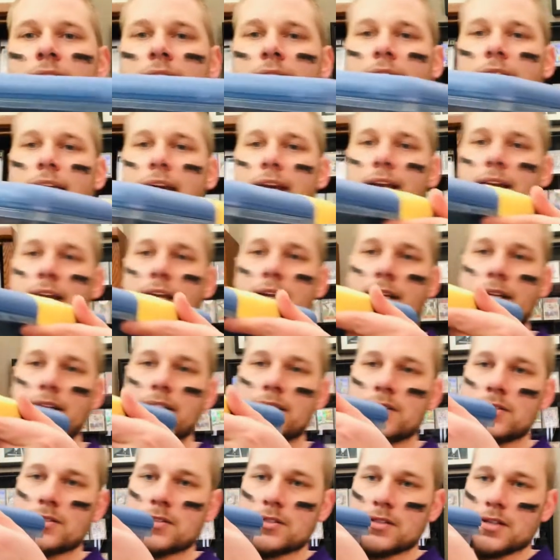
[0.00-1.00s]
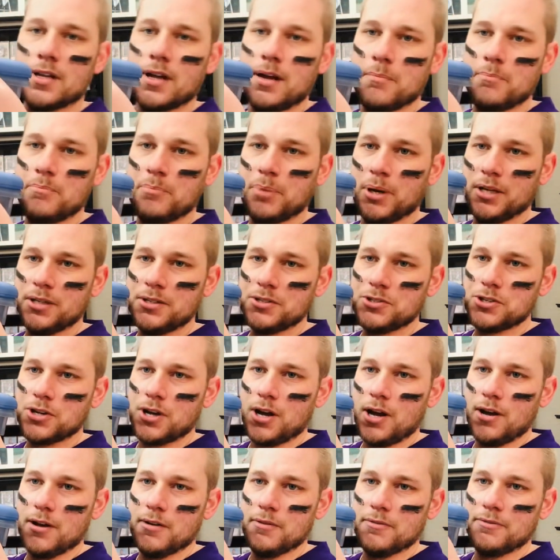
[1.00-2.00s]
it is a bunch
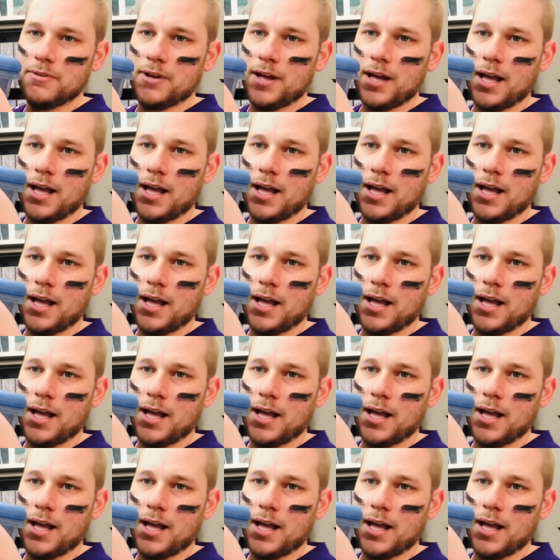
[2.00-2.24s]
of